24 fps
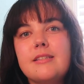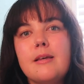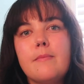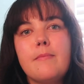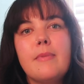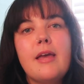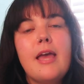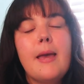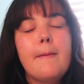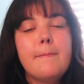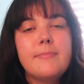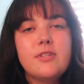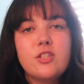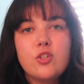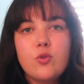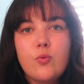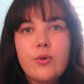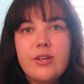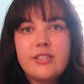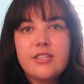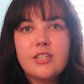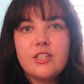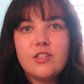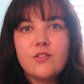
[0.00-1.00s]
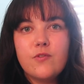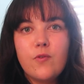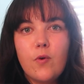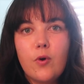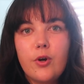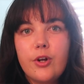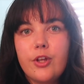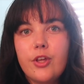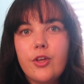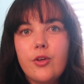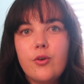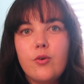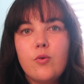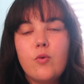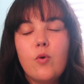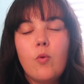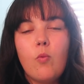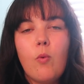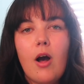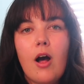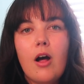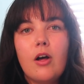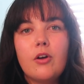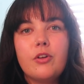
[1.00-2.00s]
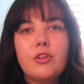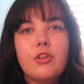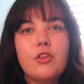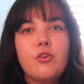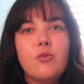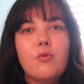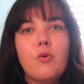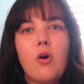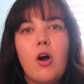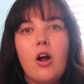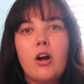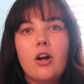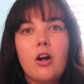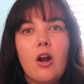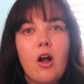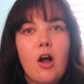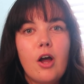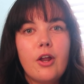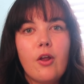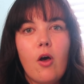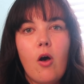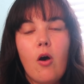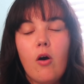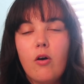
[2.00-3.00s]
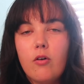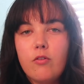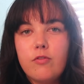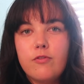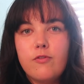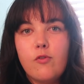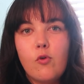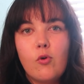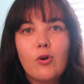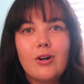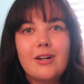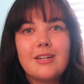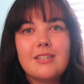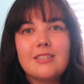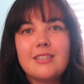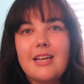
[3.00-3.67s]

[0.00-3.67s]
some hip squeezes for you while you are on all fours.